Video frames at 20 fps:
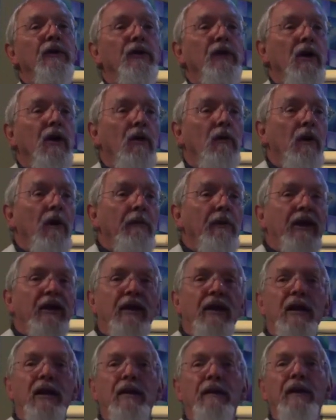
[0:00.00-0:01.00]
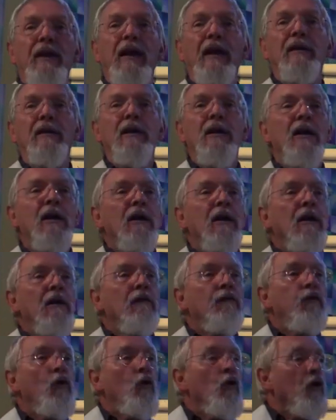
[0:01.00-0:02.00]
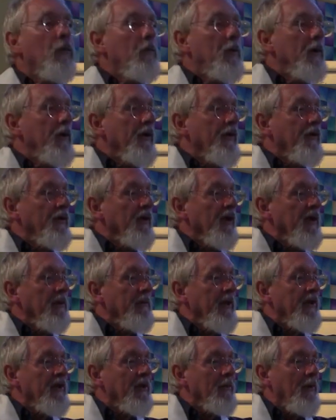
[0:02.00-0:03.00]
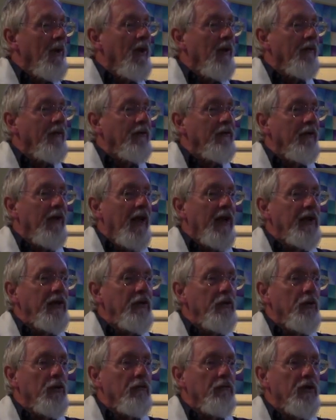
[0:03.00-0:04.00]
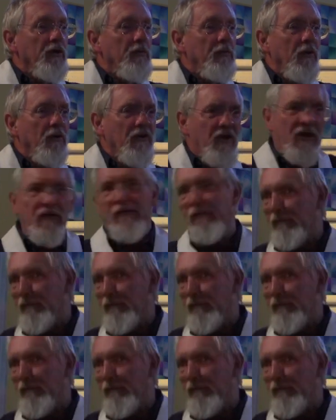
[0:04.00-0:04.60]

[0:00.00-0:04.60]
So when we think of that fourth person in the metta bhavana, our usual response is